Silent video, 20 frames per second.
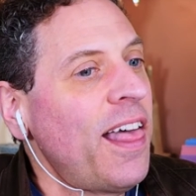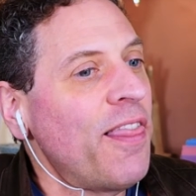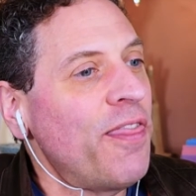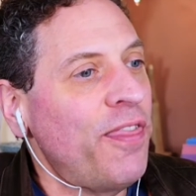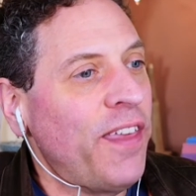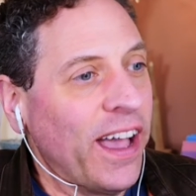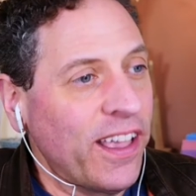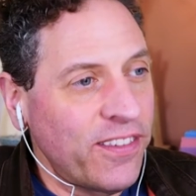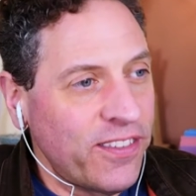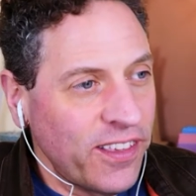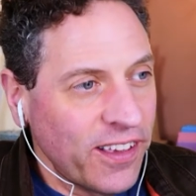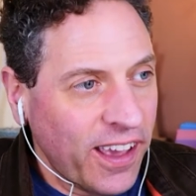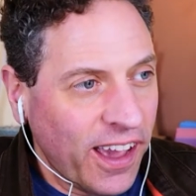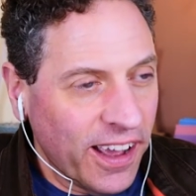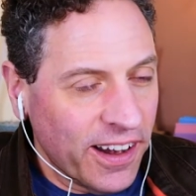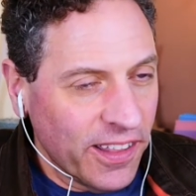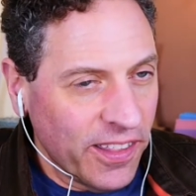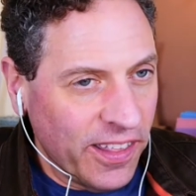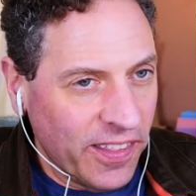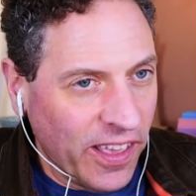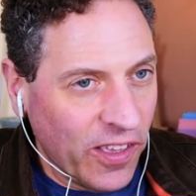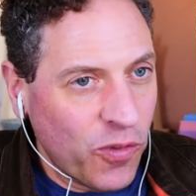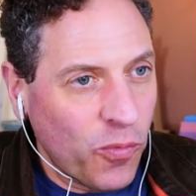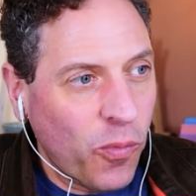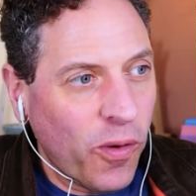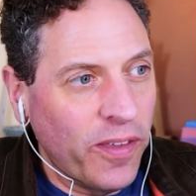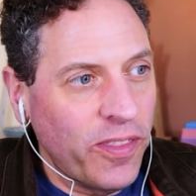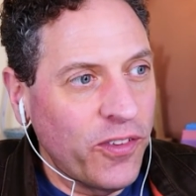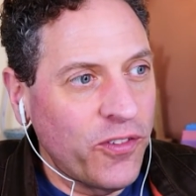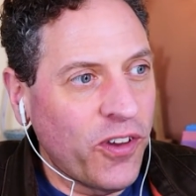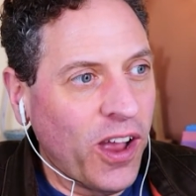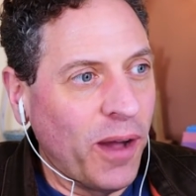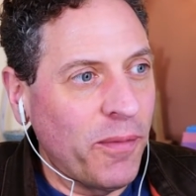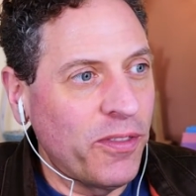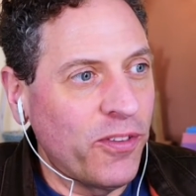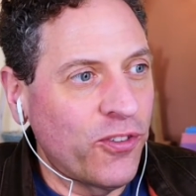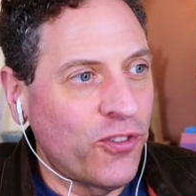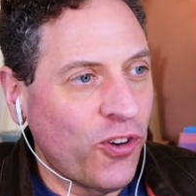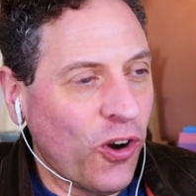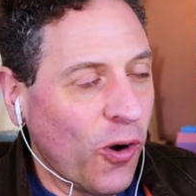That's why the job of
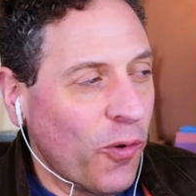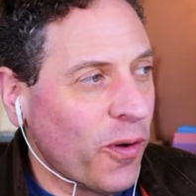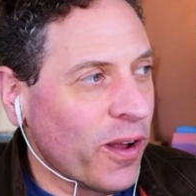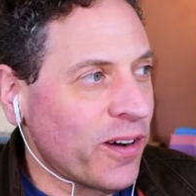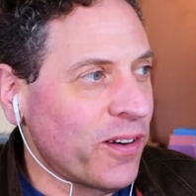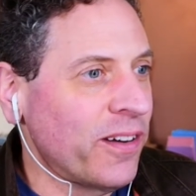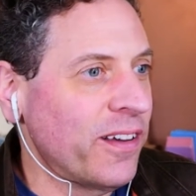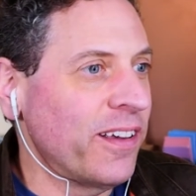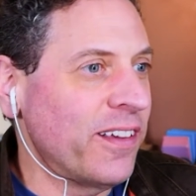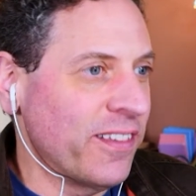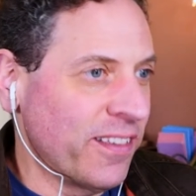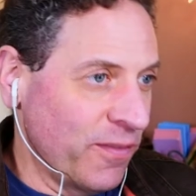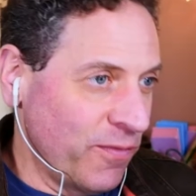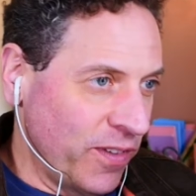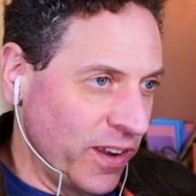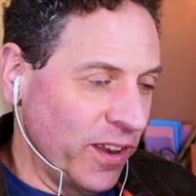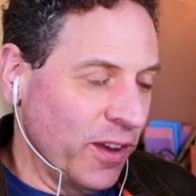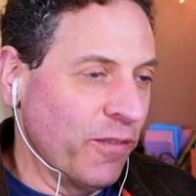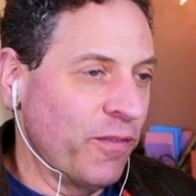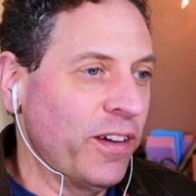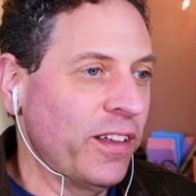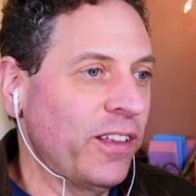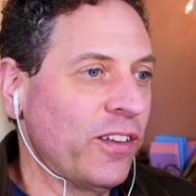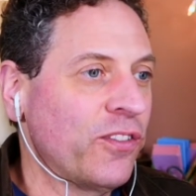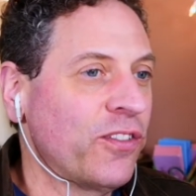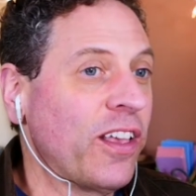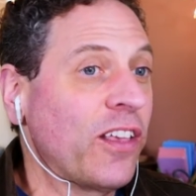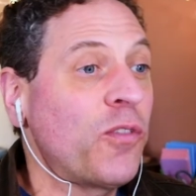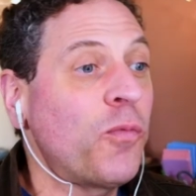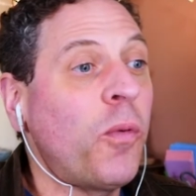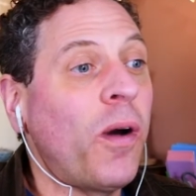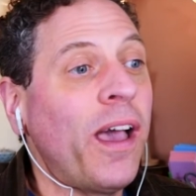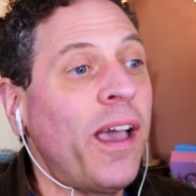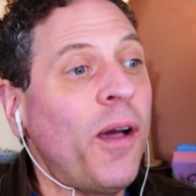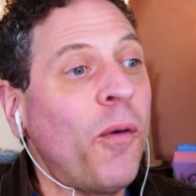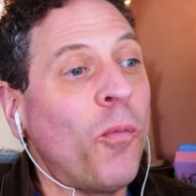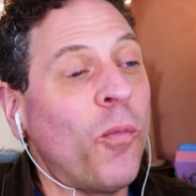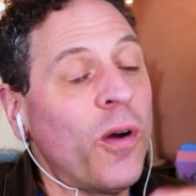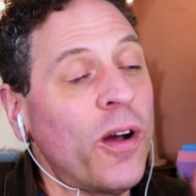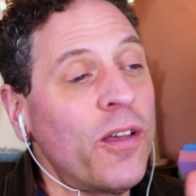the showrunner is in Video Village. That's why
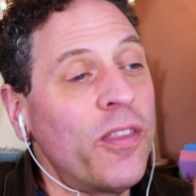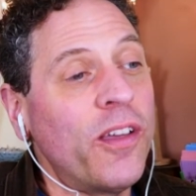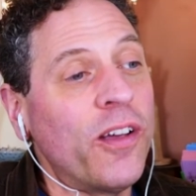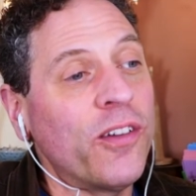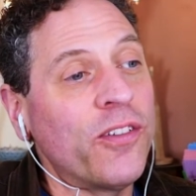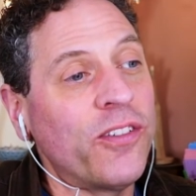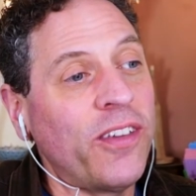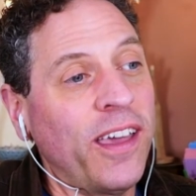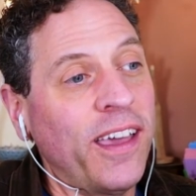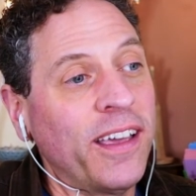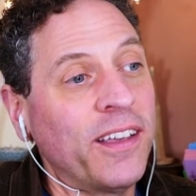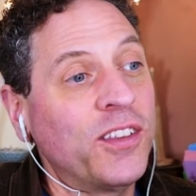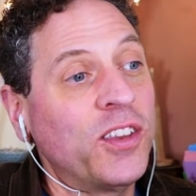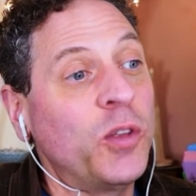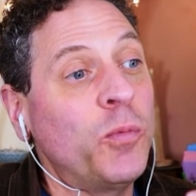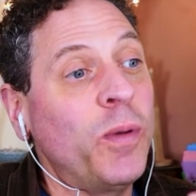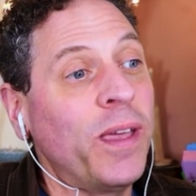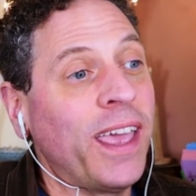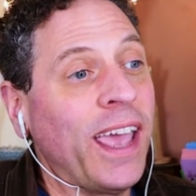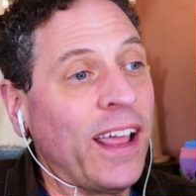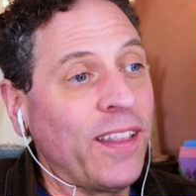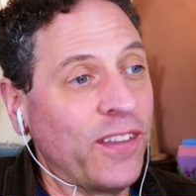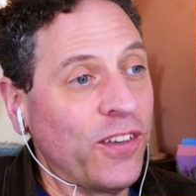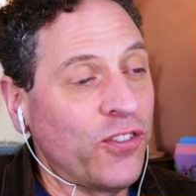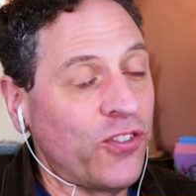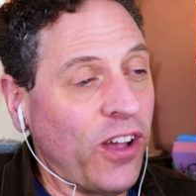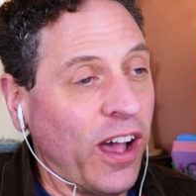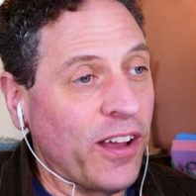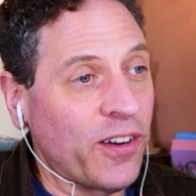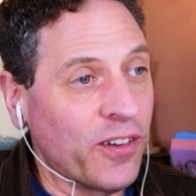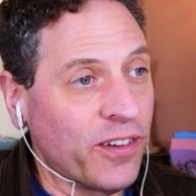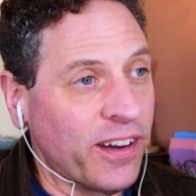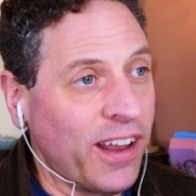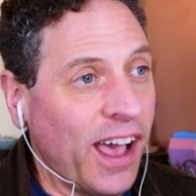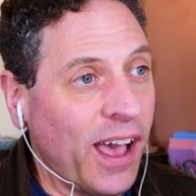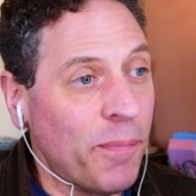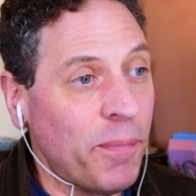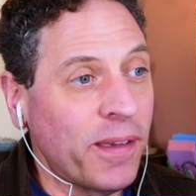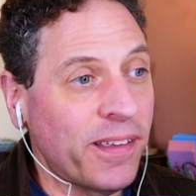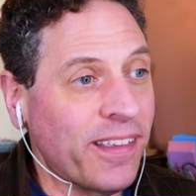we're there saying, did we get the shot or
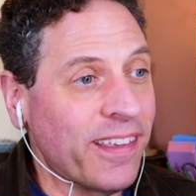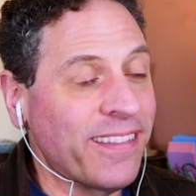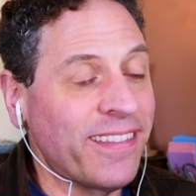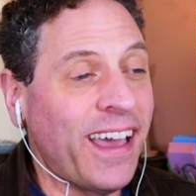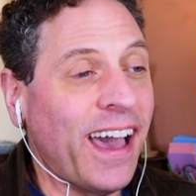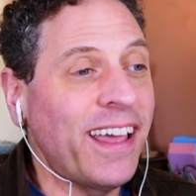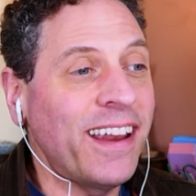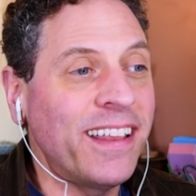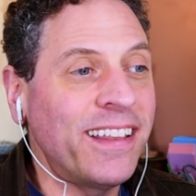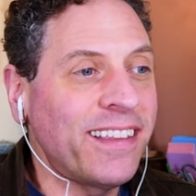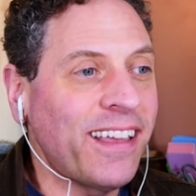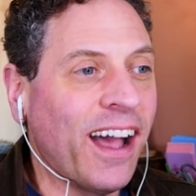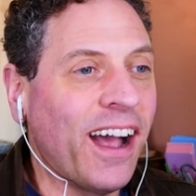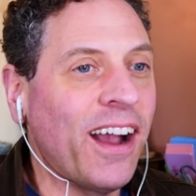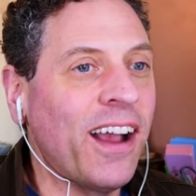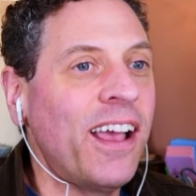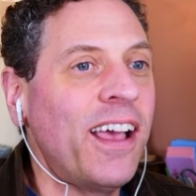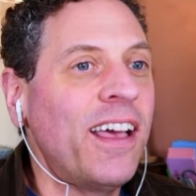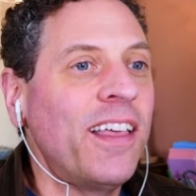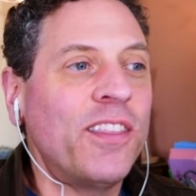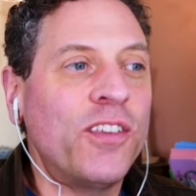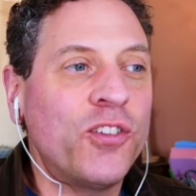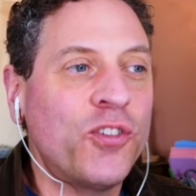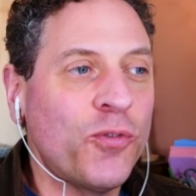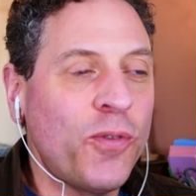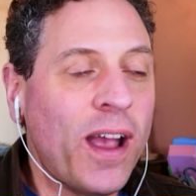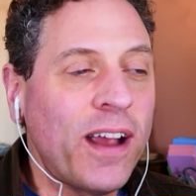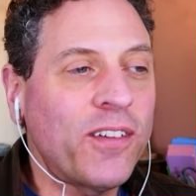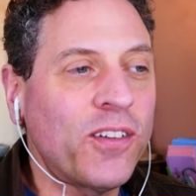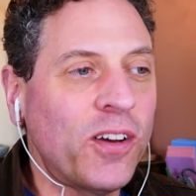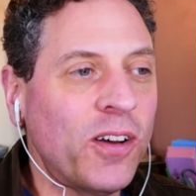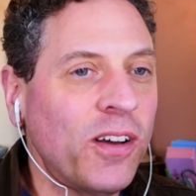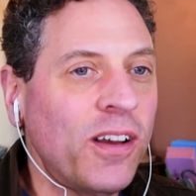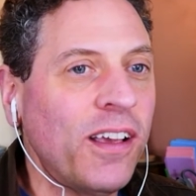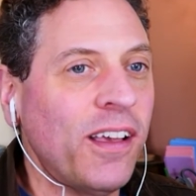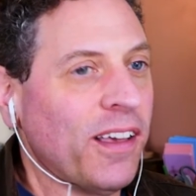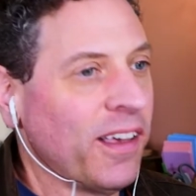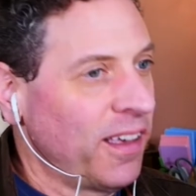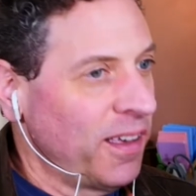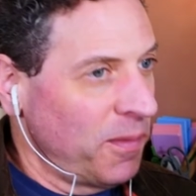not? Because it's not entire. The director,
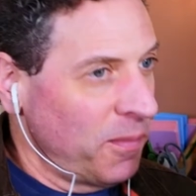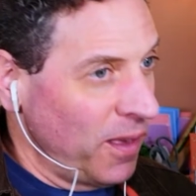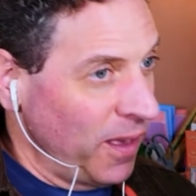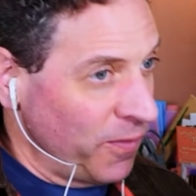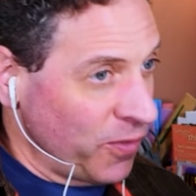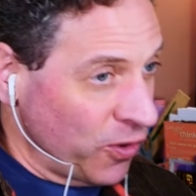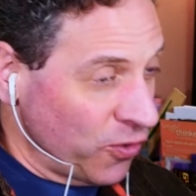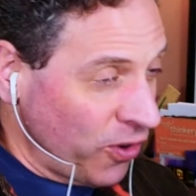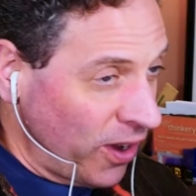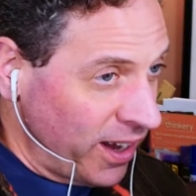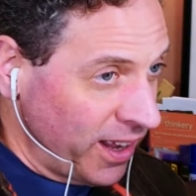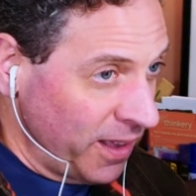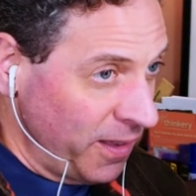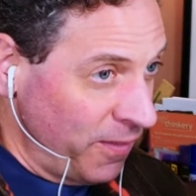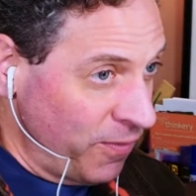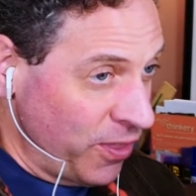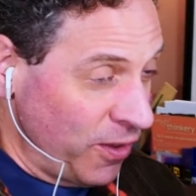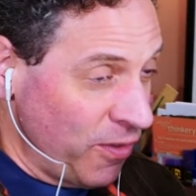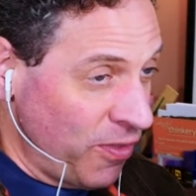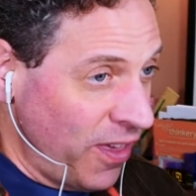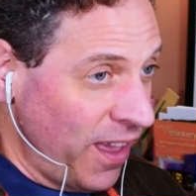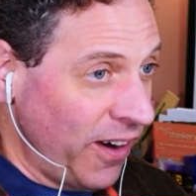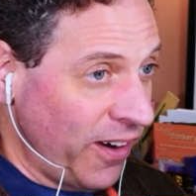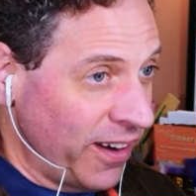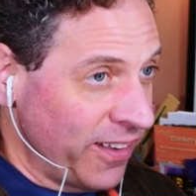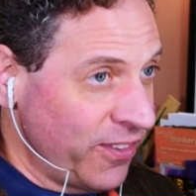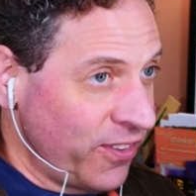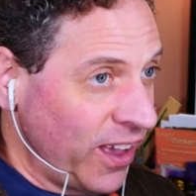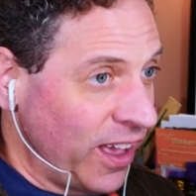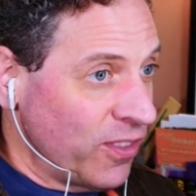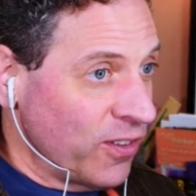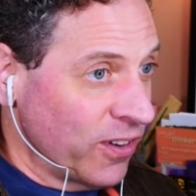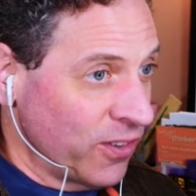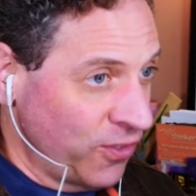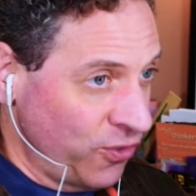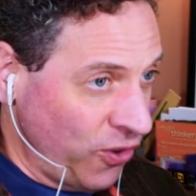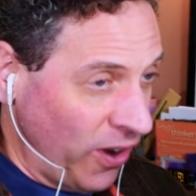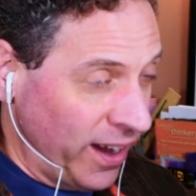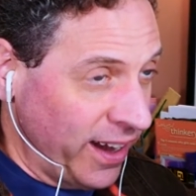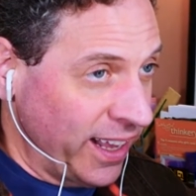if they're there on set, they're
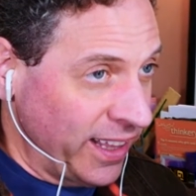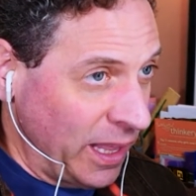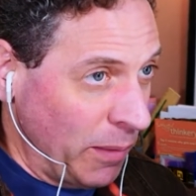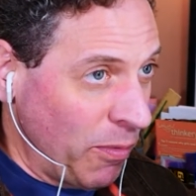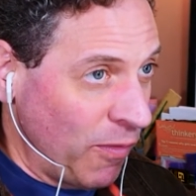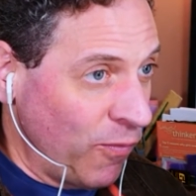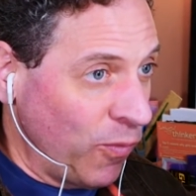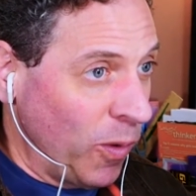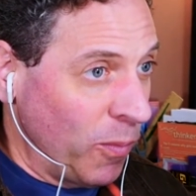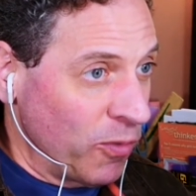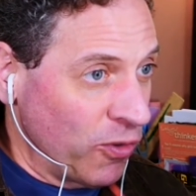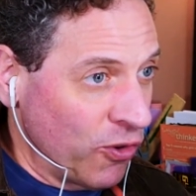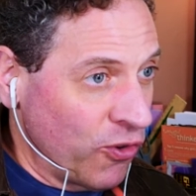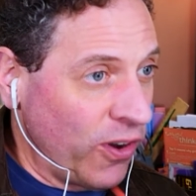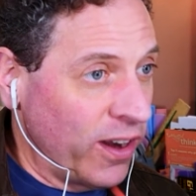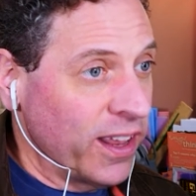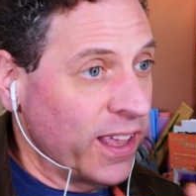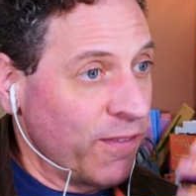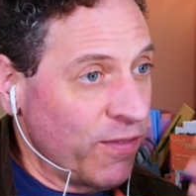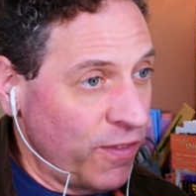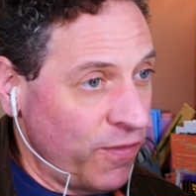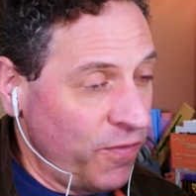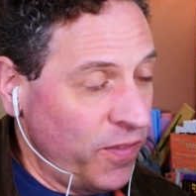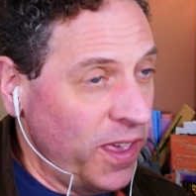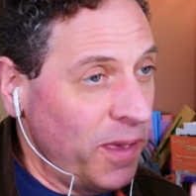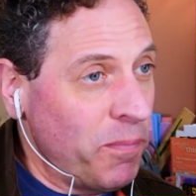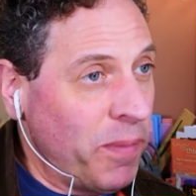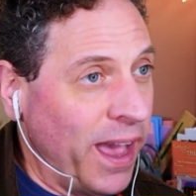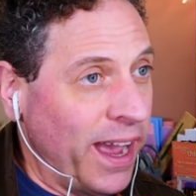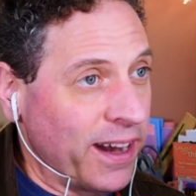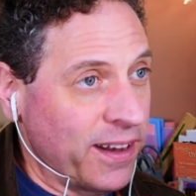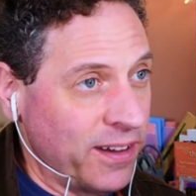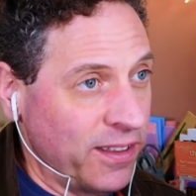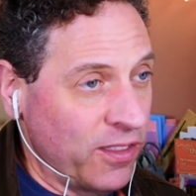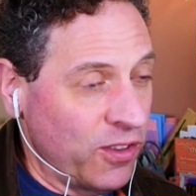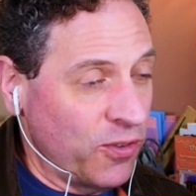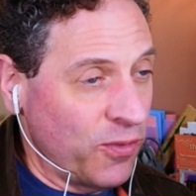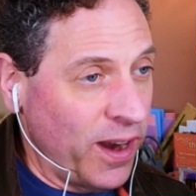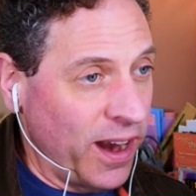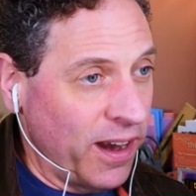trying to get that performance. They're trying to give the feedback to the
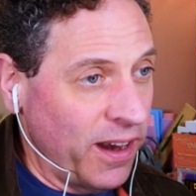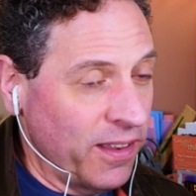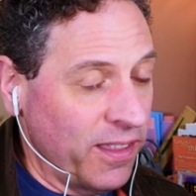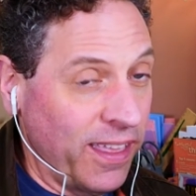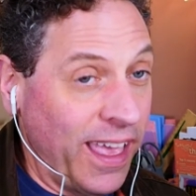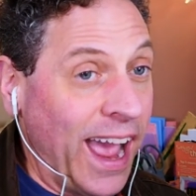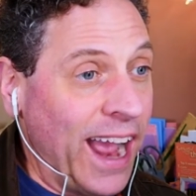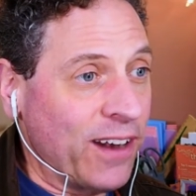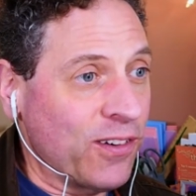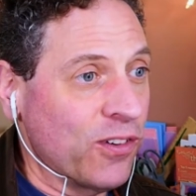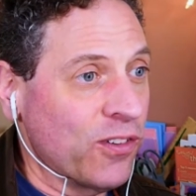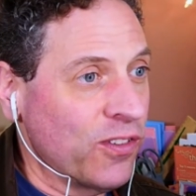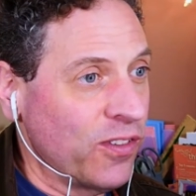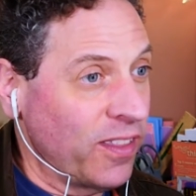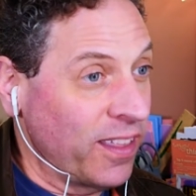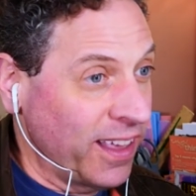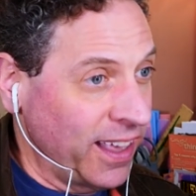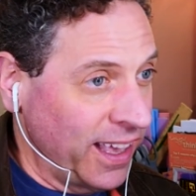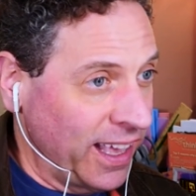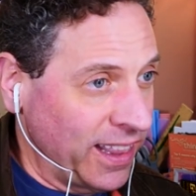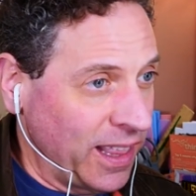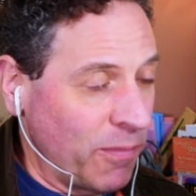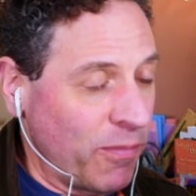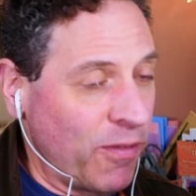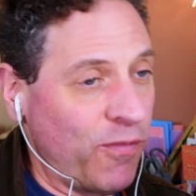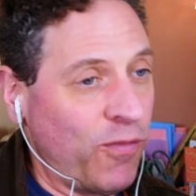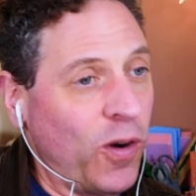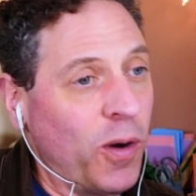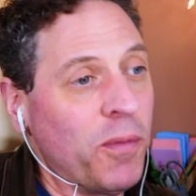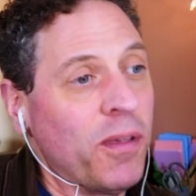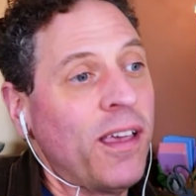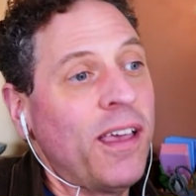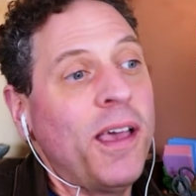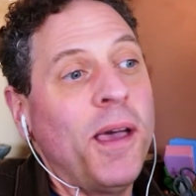director, to the actor, so they can get that performance.